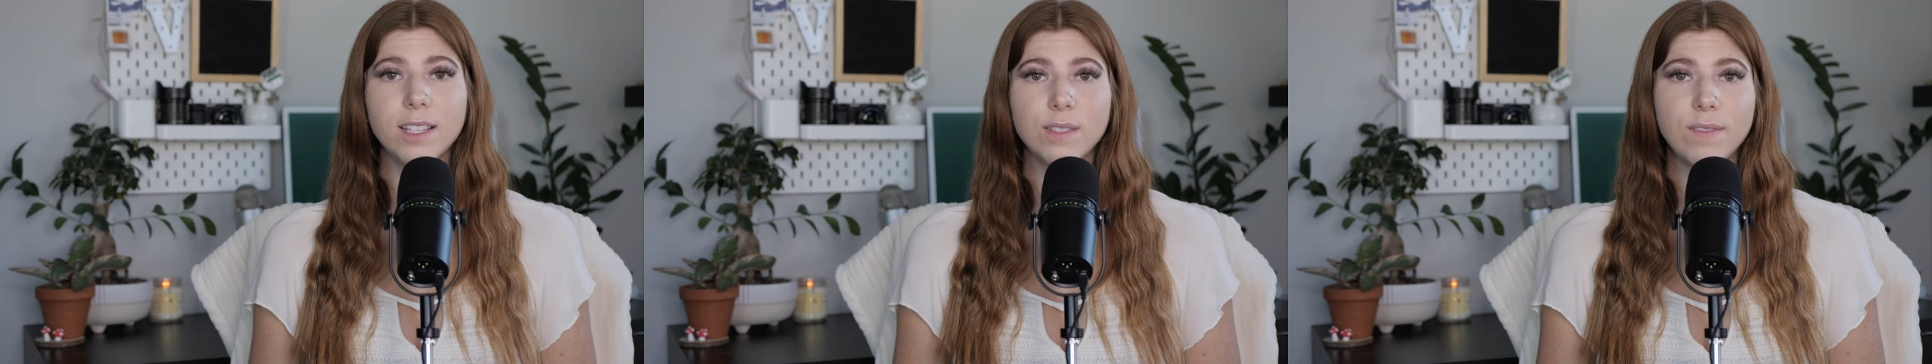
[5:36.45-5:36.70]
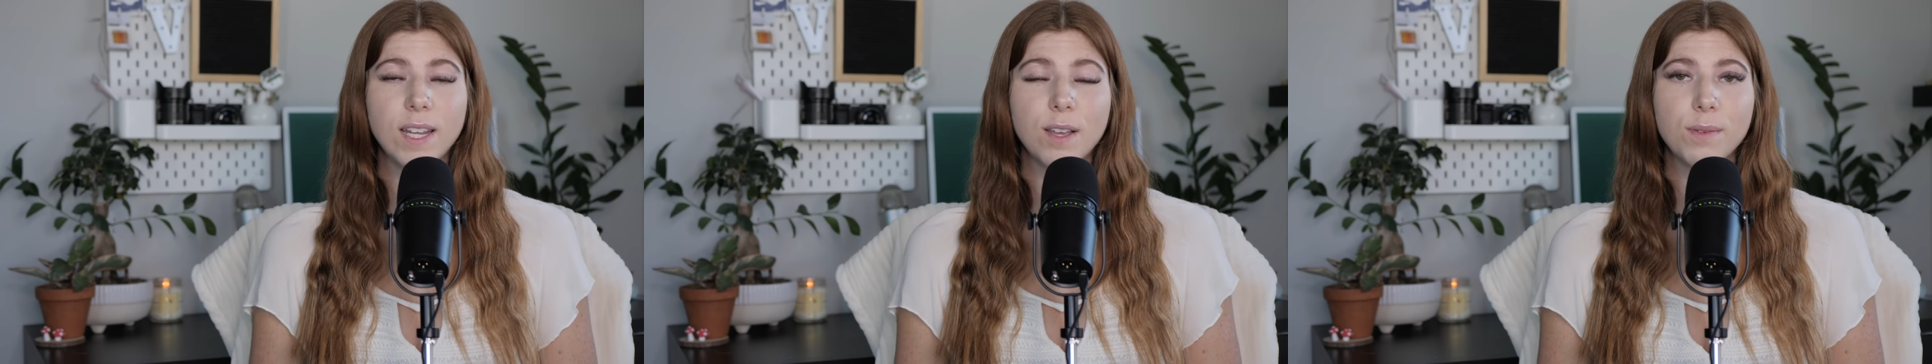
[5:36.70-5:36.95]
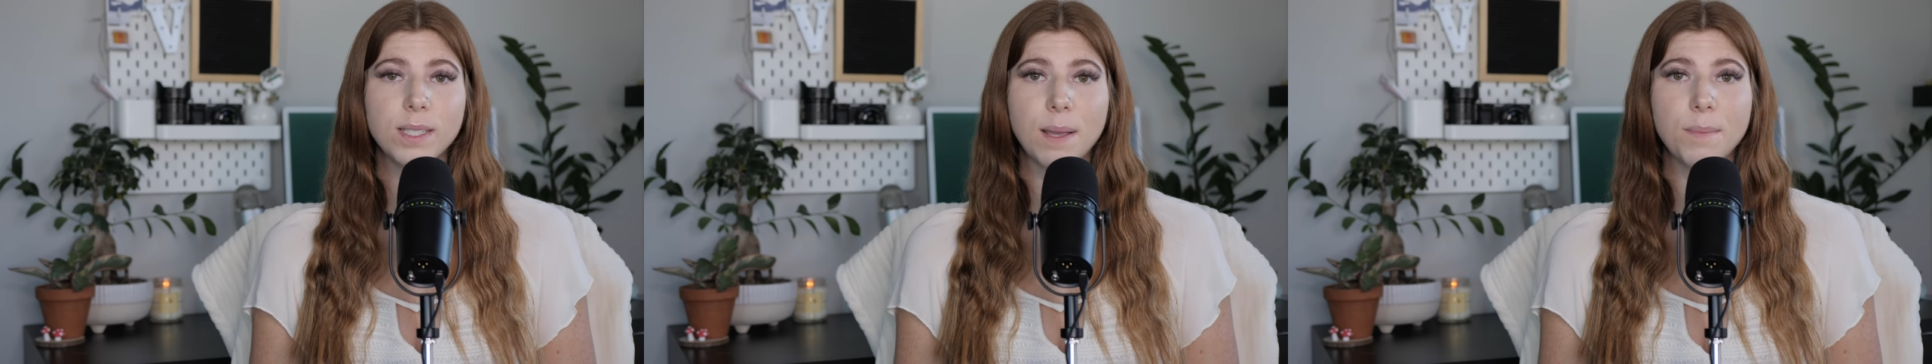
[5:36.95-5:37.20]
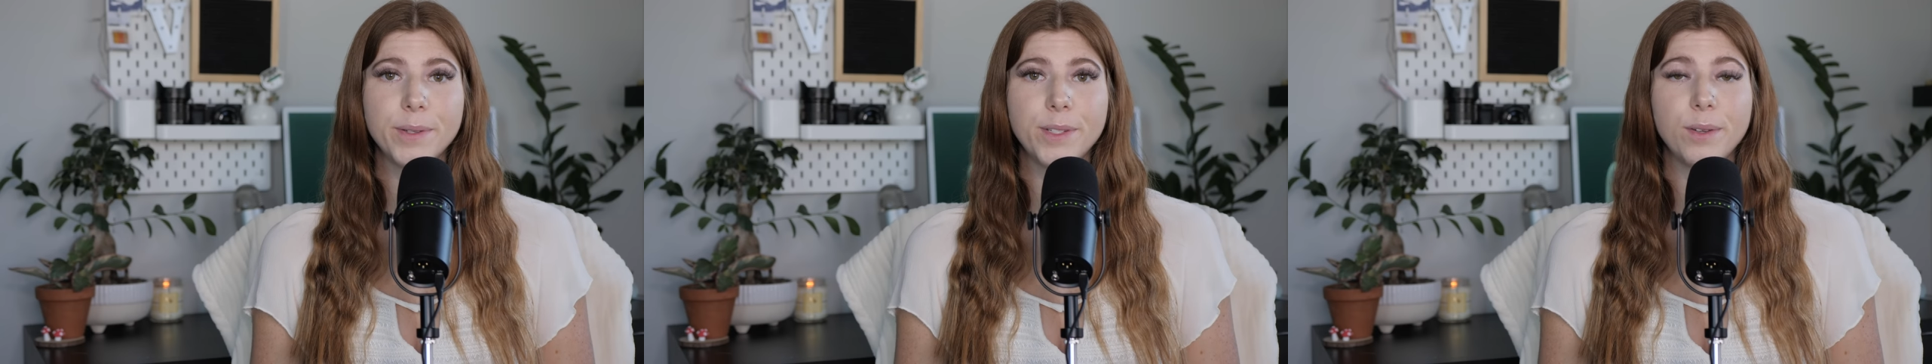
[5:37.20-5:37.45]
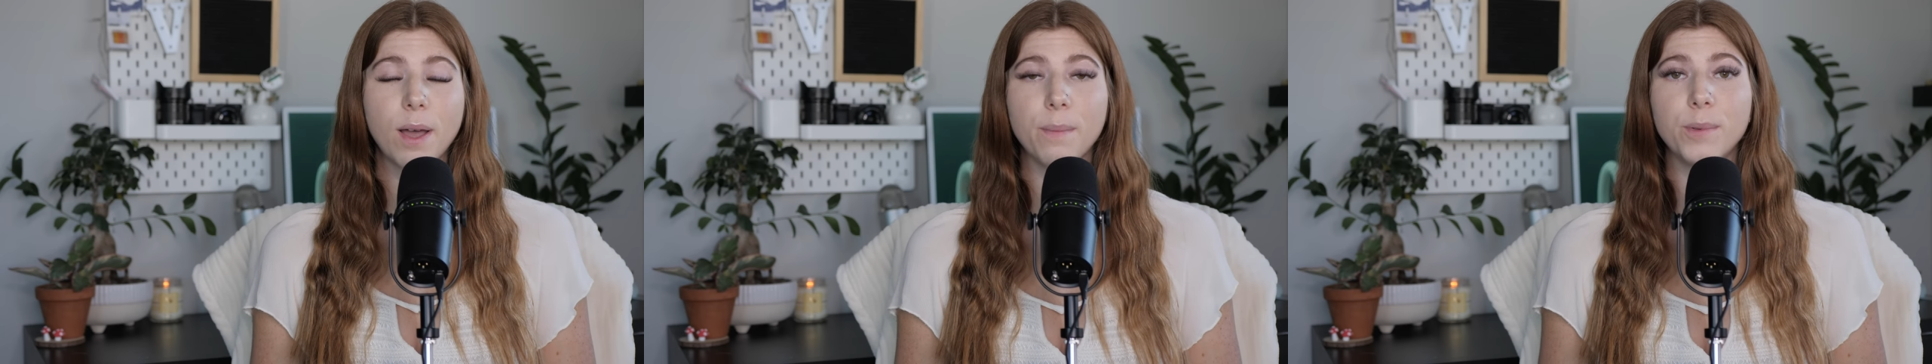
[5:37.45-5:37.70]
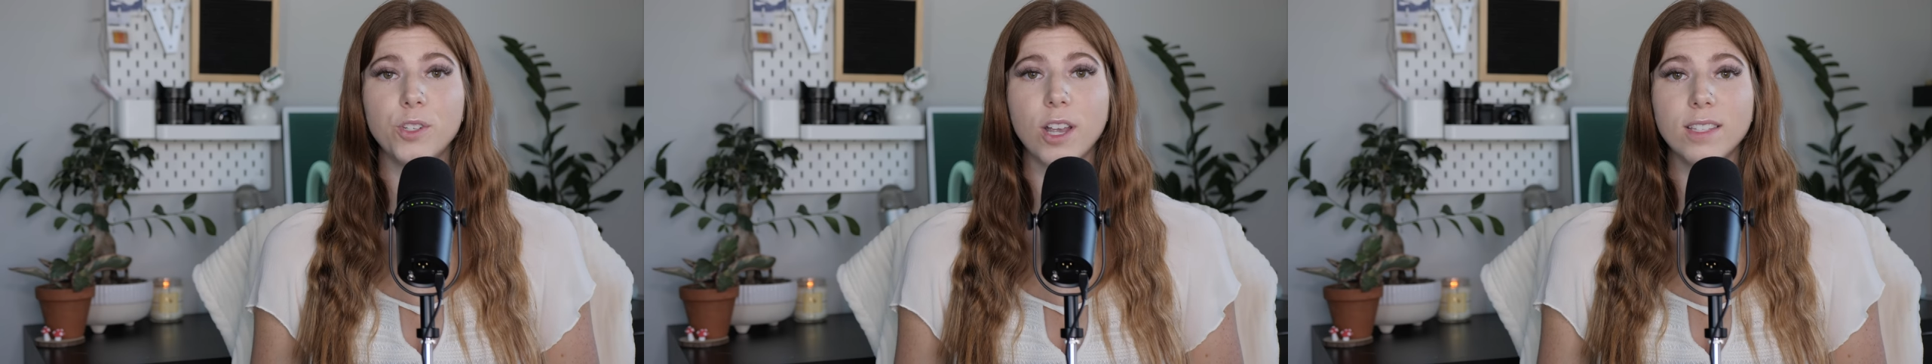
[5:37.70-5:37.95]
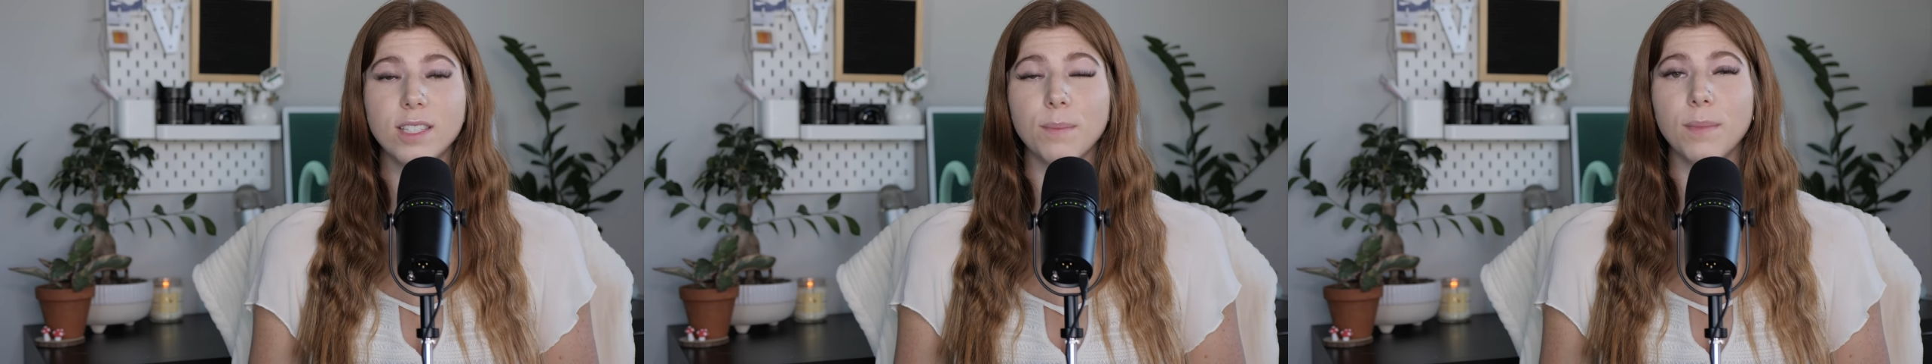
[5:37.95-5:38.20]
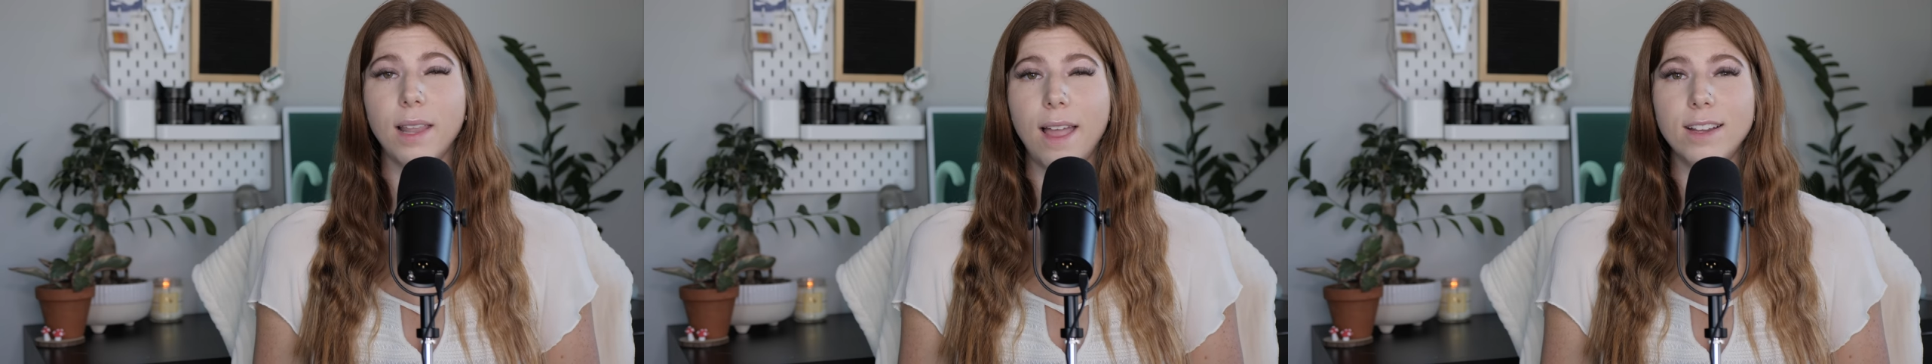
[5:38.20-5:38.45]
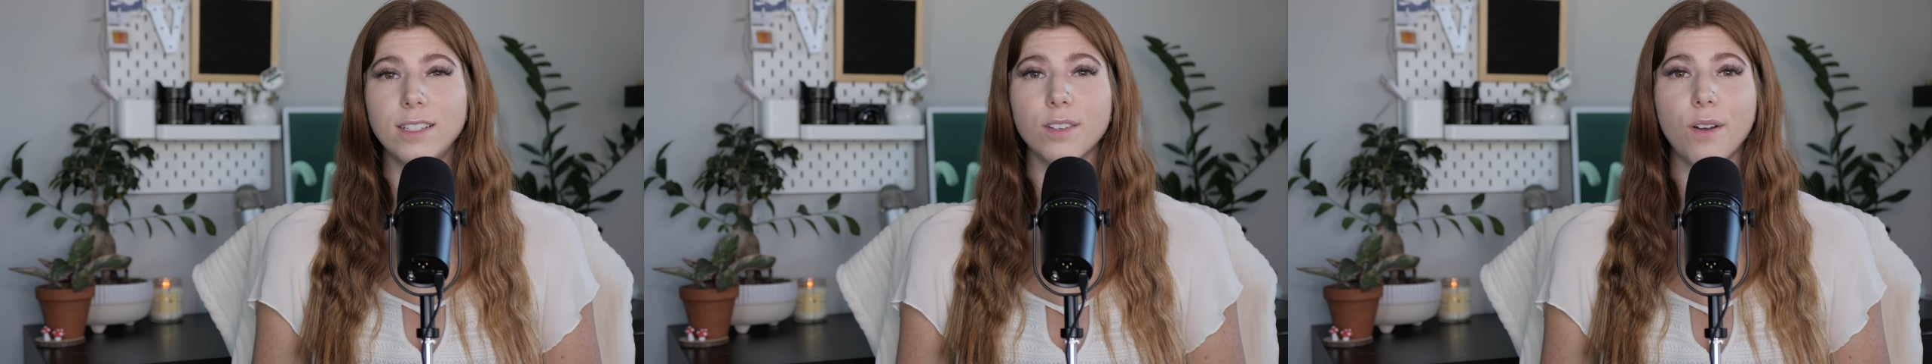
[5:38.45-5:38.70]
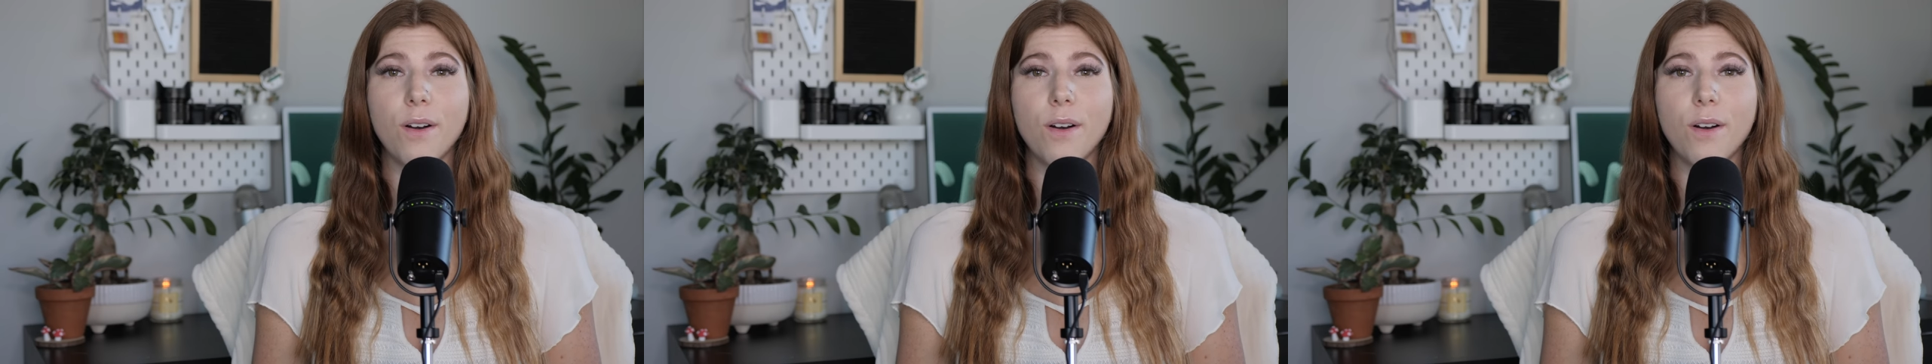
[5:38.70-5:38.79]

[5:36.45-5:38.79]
this video was able to help shed some light